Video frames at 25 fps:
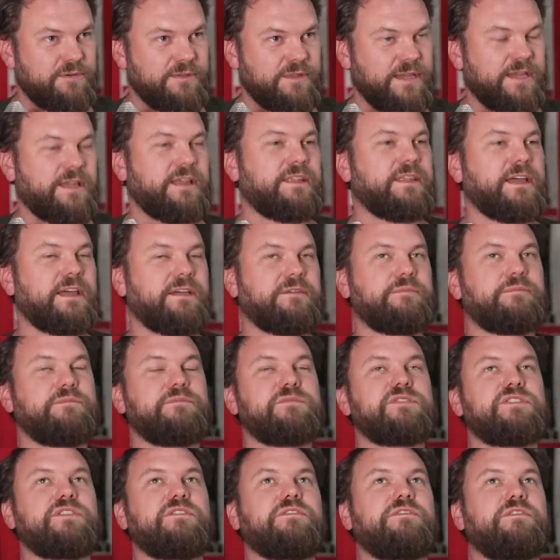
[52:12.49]
And they
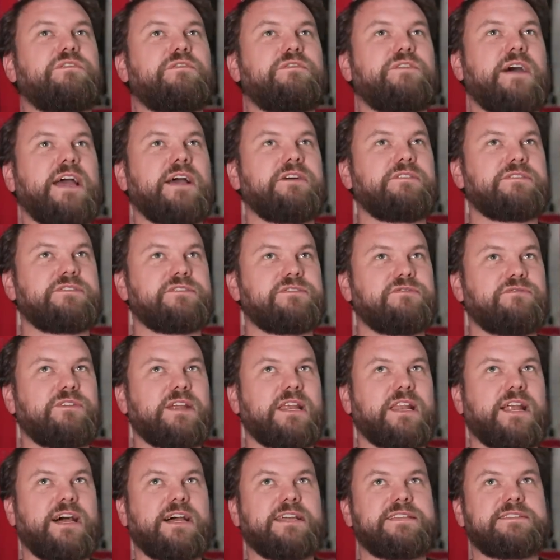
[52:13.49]
sort of fail to
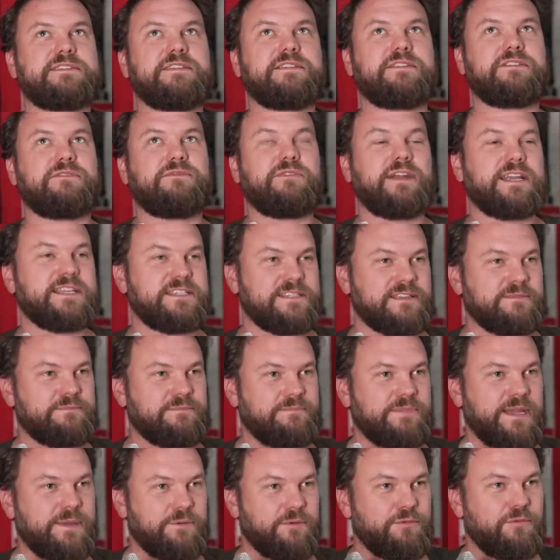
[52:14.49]
realize that the reason
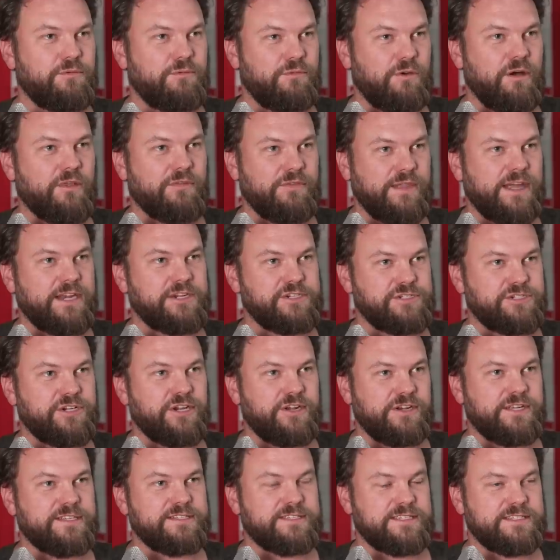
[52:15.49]
people want that
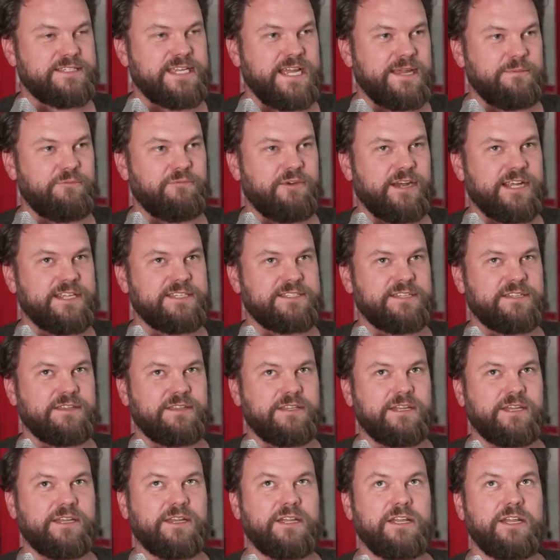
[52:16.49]
shirt is the same reason
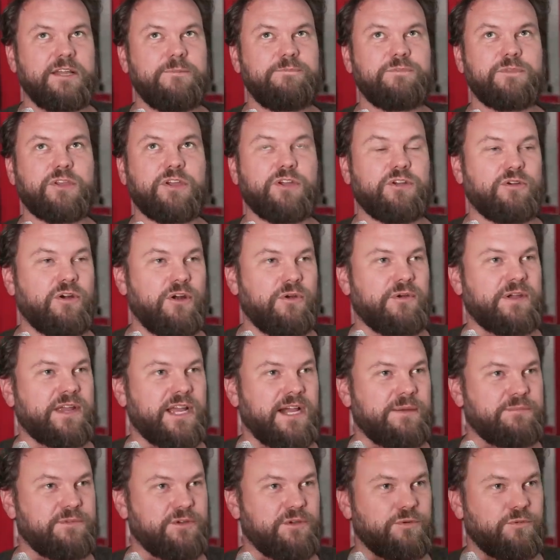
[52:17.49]
that growing
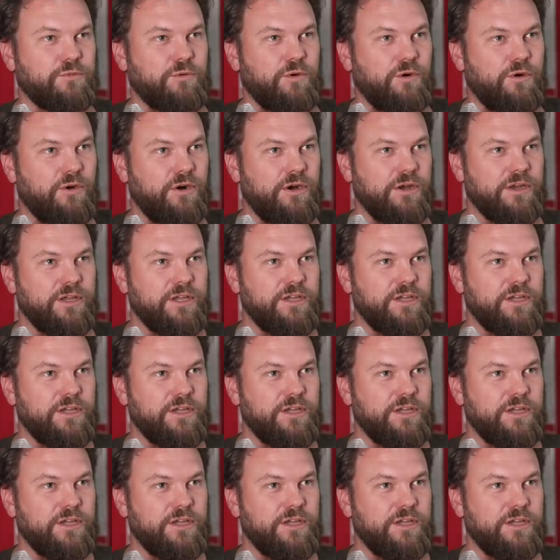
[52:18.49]
up you wore